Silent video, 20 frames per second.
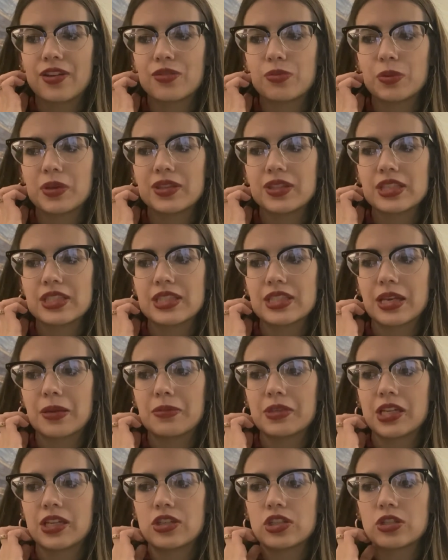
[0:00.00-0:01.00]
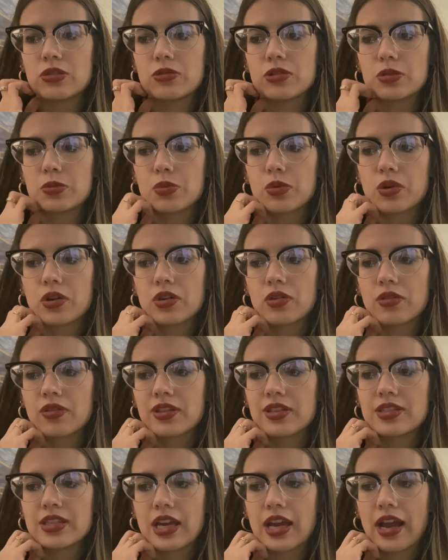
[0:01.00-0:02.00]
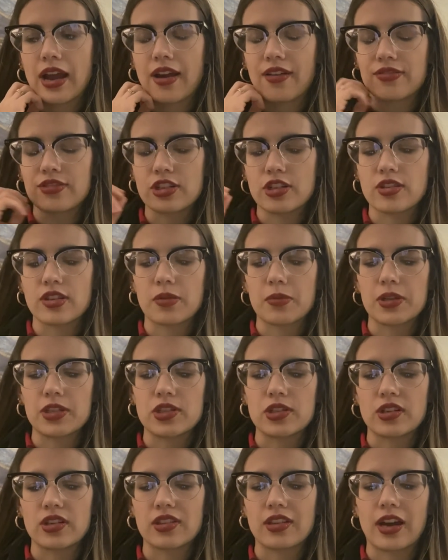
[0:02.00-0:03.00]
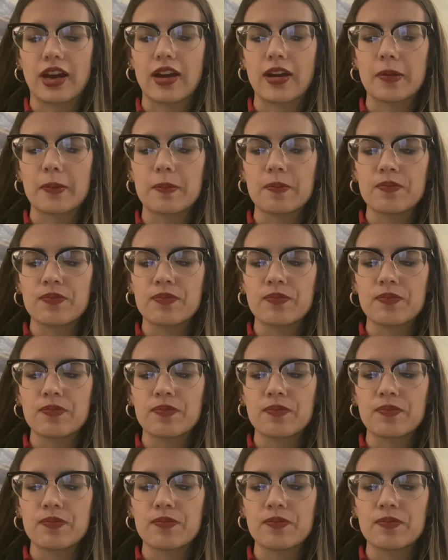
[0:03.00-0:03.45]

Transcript: have been the same day she was born or the day after that we took that.